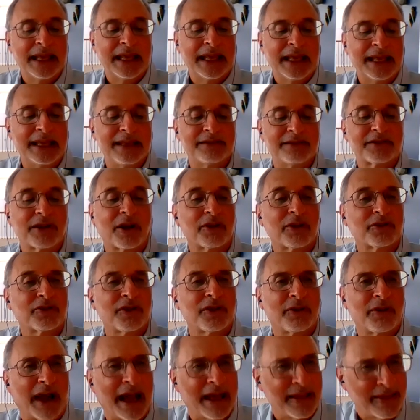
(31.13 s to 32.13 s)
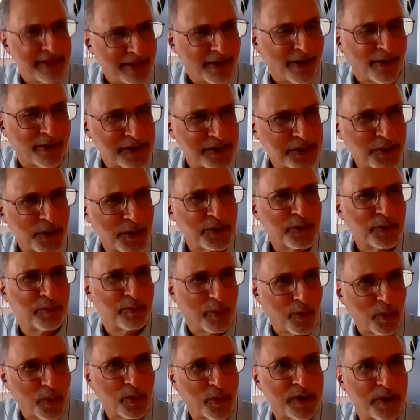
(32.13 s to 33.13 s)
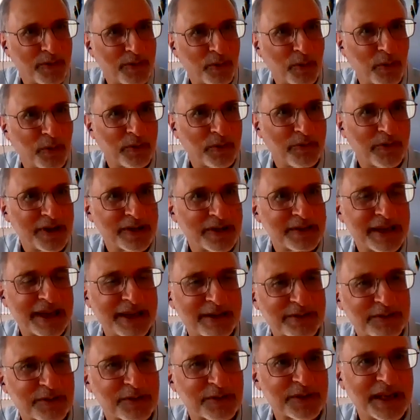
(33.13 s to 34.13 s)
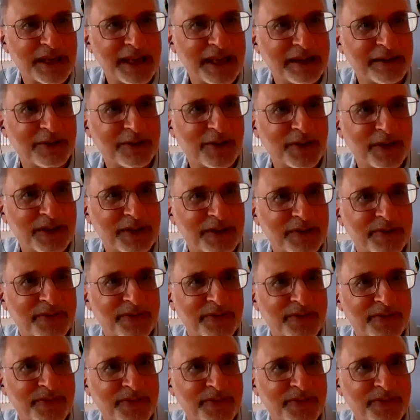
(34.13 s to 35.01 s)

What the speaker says: He's also, aren't you on the board of the World Affairs Council of San Antonio?